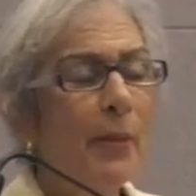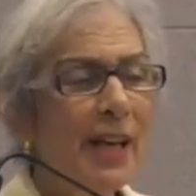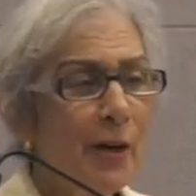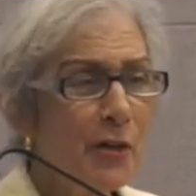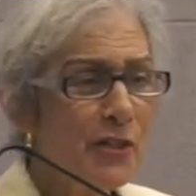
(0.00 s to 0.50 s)

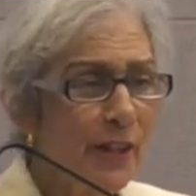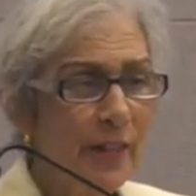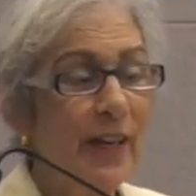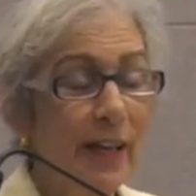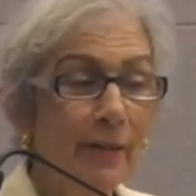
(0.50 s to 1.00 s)
But here's the
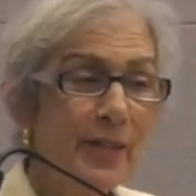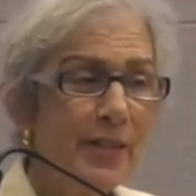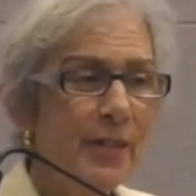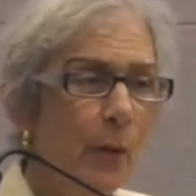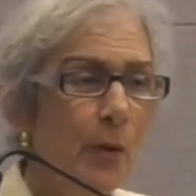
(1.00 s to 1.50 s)
thing, and
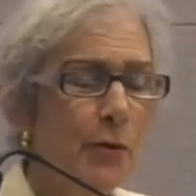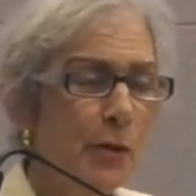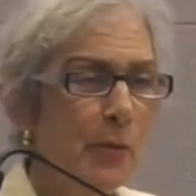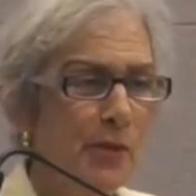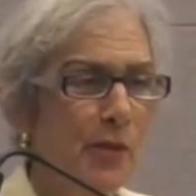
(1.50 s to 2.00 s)
this
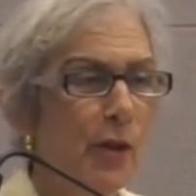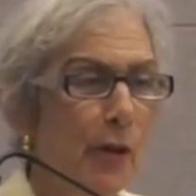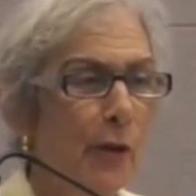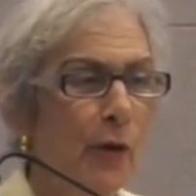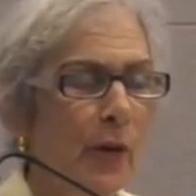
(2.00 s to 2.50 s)
also is
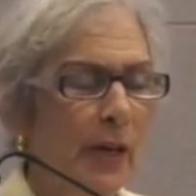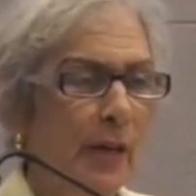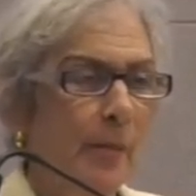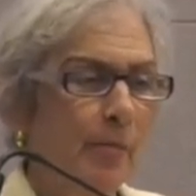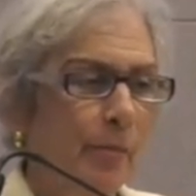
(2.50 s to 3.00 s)
another
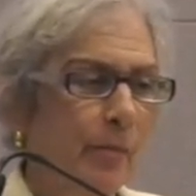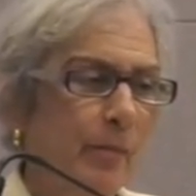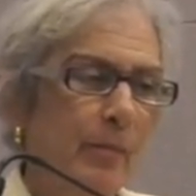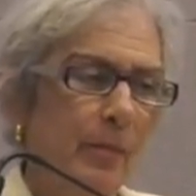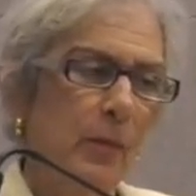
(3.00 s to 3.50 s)

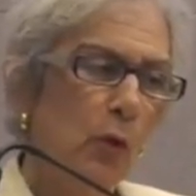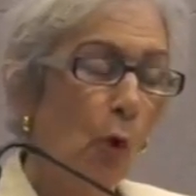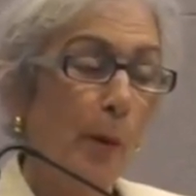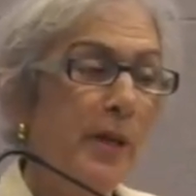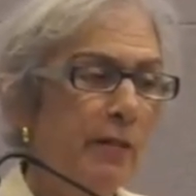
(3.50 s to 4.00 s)

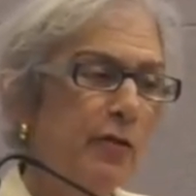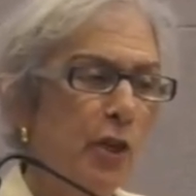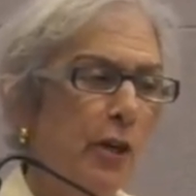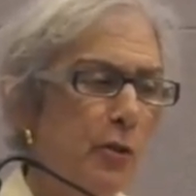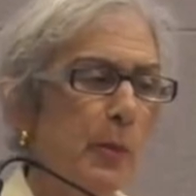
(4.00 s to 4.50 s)
normative
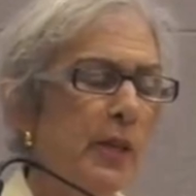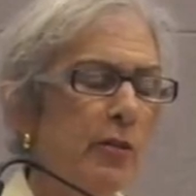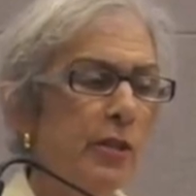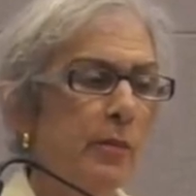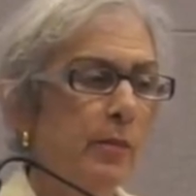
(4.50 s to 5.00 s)

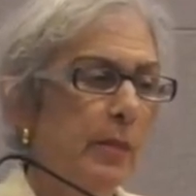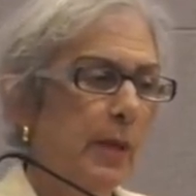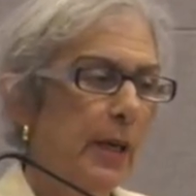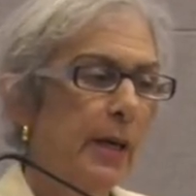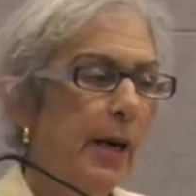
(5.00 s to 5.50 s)
judgment,
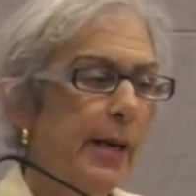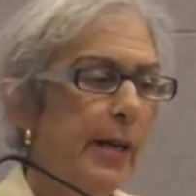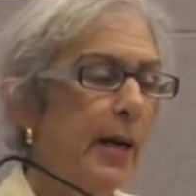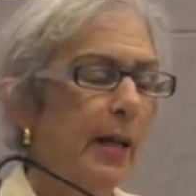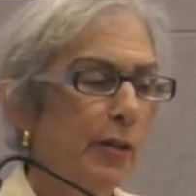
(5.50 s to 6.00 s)
an
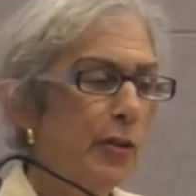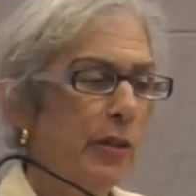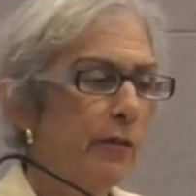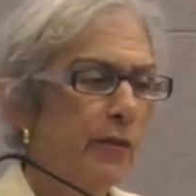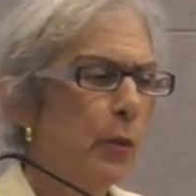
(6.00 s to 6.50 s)

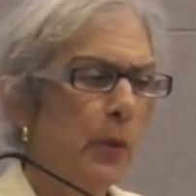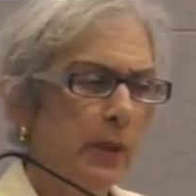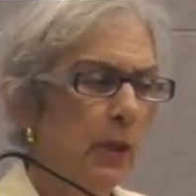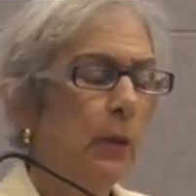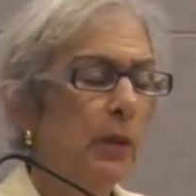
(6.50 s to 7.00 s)
ideology, if you
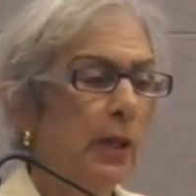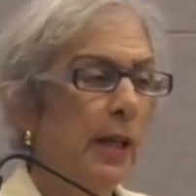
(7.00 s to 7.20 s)
will.